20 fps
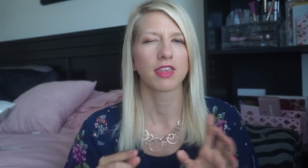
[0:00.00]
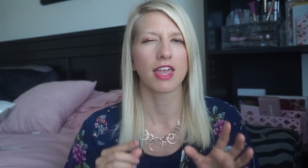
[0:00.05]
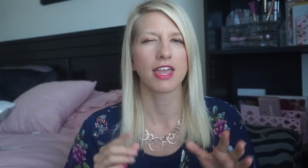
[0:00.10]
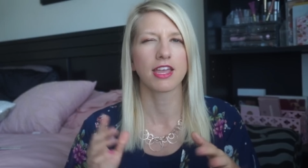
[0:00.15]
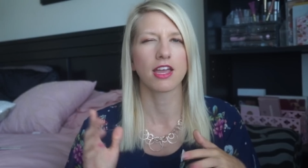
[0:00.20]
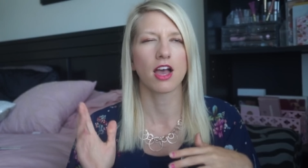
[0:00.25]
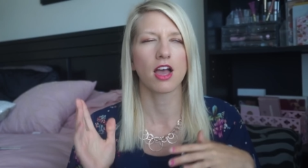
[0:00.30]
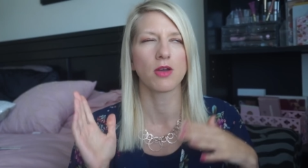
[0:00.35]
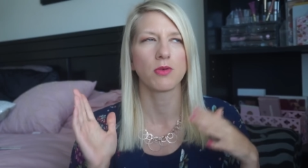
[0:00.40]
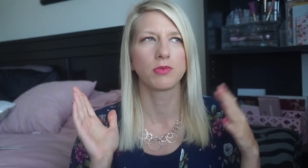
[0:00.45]

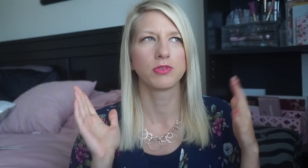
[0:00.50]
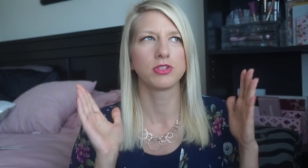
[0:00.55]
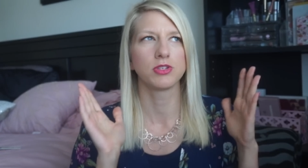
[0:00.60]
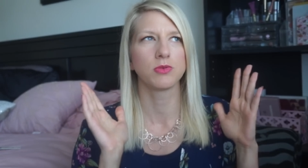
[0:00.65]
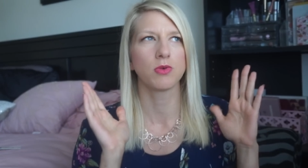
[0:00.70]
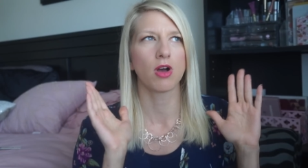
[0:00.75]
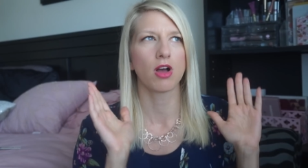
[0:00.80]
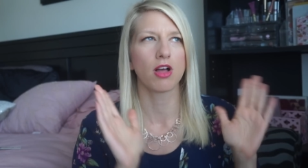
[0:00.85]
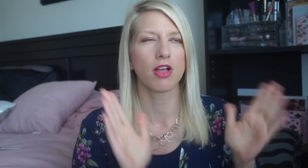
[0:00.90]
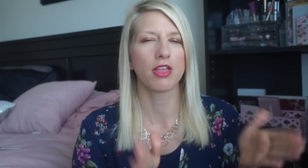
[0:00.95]
like I will
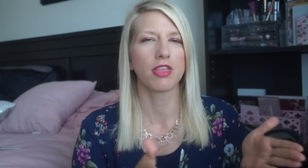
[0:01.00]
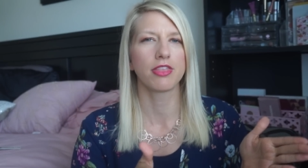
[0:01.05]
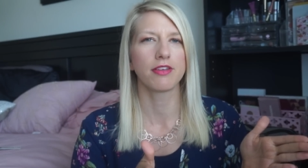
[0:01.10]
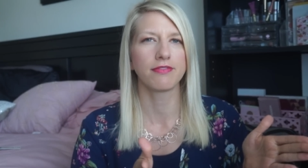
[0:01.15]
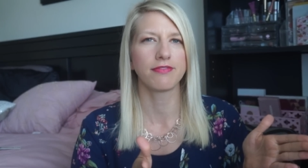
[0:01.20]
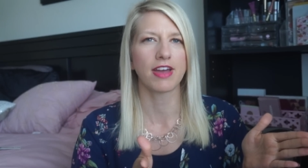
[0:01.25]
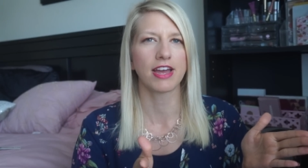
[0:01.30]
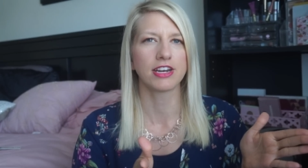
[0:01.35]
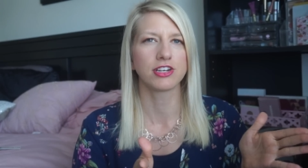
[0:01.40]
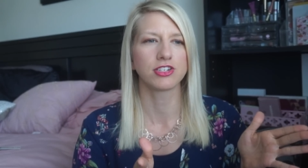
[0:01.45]
do all the
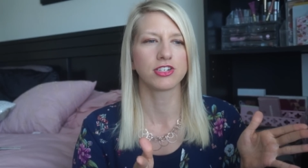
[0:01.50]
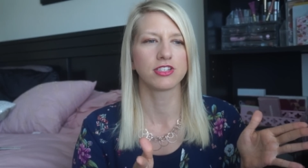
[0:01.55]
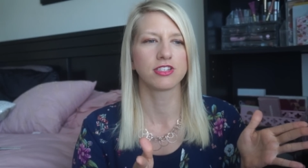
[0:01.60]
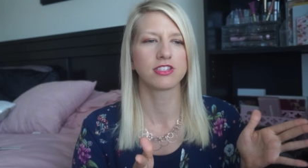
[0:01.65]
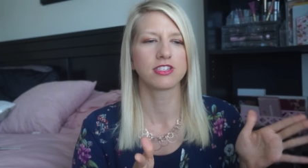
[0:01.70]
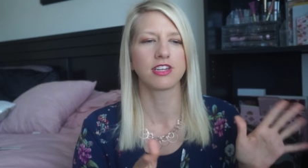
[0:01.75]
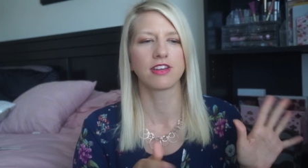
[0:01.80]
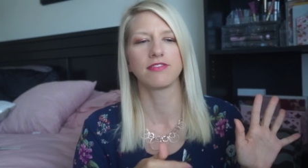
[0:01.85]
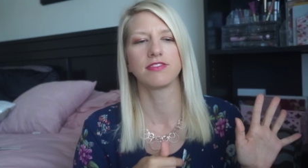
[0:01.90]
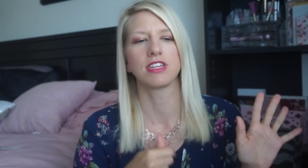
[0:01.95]
fashion
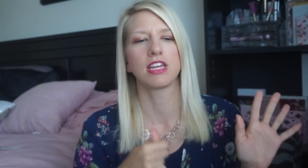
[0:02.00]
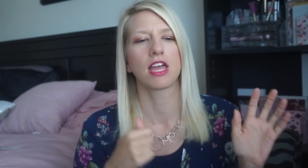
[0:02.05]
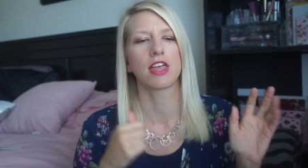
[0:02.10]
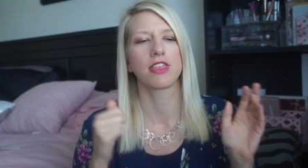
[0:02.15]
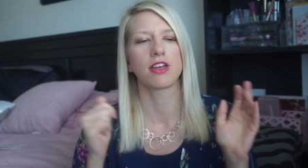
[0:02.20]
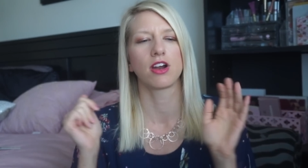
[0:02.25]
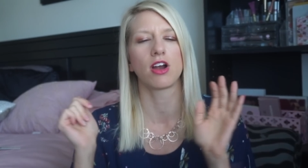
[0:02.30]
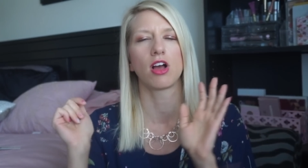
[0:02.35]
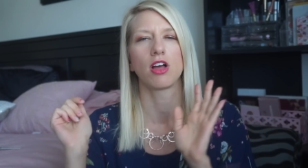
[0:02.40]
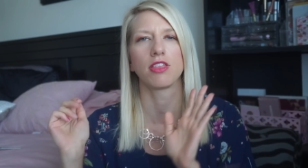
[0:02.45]
stuff
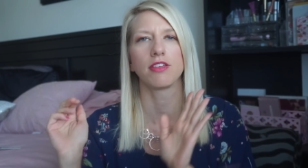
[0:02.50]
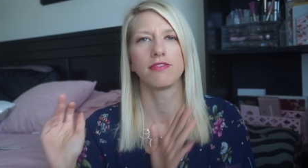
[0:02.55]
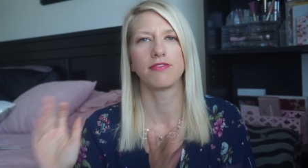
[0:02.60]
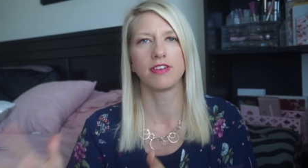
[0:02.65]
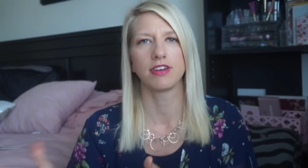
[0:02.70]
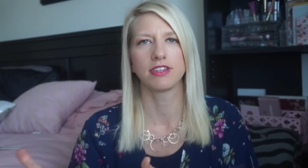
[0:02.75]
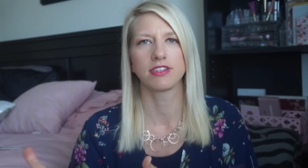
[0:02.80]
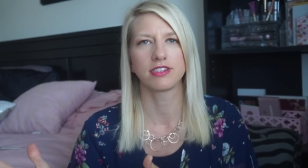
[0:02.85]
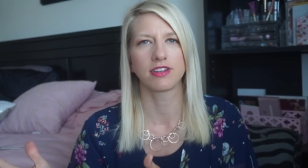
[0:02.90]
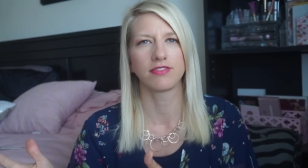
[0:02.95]
together, all the
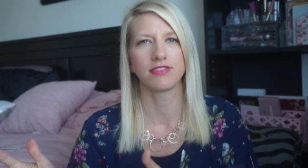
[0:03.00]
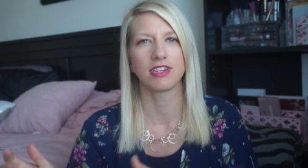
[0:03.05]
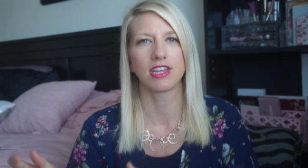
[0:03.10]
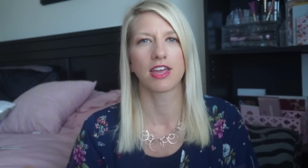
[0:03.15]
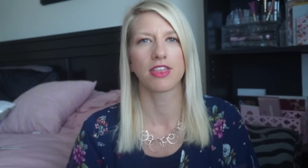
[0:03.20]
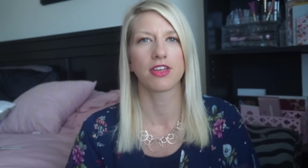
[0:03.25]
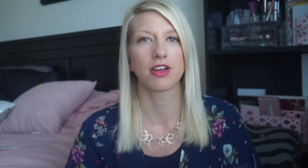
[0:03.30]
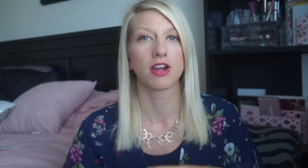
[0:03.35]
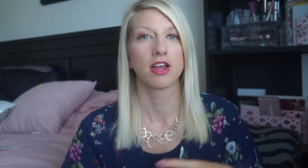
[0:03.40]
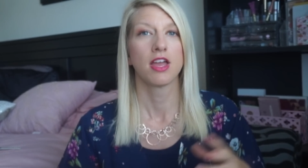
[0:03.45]
fitness stuff
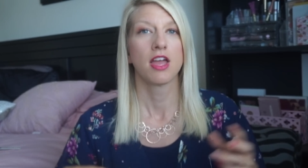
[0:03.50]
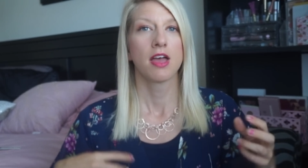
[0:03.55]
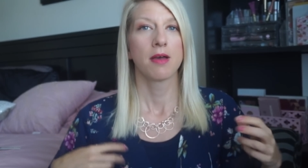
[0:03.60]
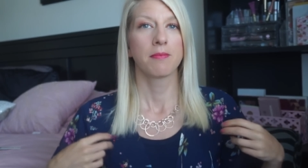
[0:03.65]
together,